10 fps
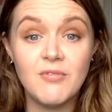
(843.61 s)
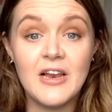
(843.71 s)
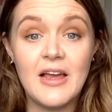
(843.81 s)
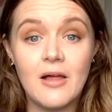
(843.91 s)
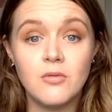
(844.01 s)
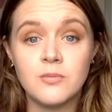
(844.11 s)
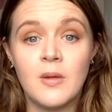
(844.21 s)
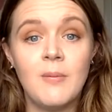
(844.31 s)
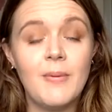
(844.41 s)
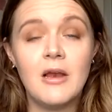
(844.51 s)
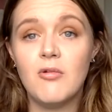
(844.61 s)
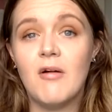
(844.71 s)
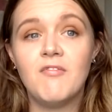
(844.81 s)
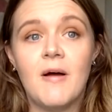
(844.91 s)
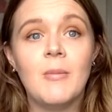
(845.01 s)
really helps me being
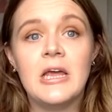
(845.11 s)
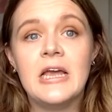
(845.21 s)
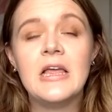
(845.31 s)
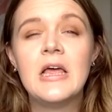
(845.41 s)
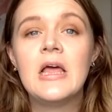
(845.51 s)
around family.